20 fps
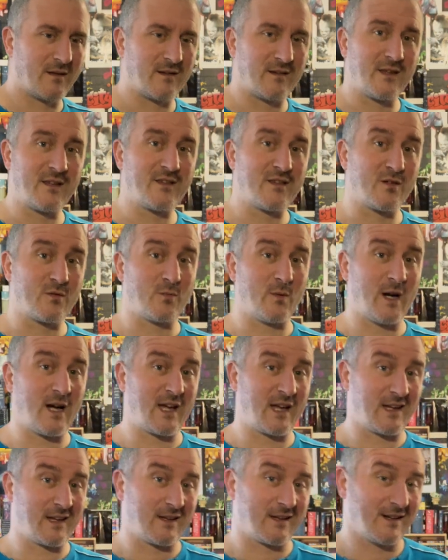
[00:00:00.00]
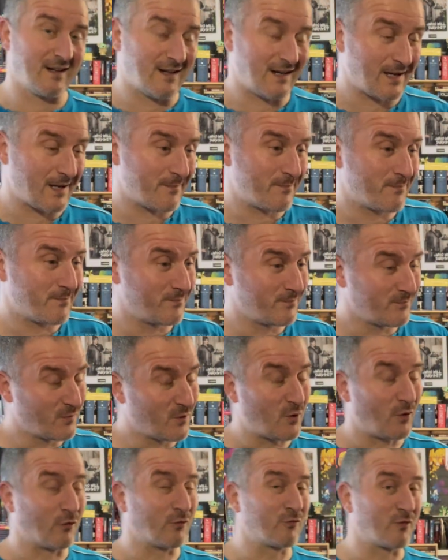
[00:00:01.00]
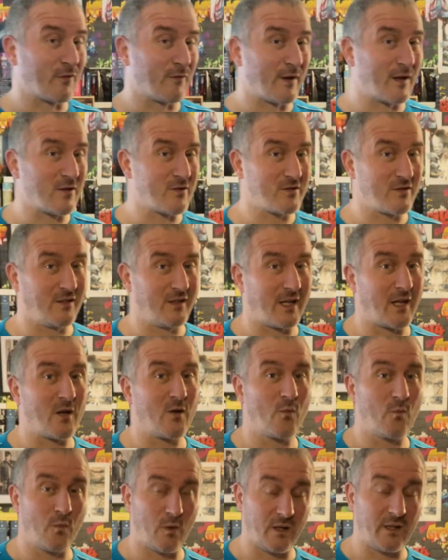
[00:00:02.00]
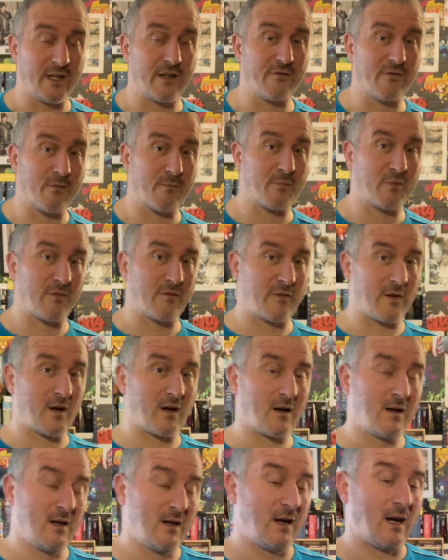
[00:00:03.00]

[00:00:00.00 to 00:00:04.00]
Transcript: This is why I controversially will even prefer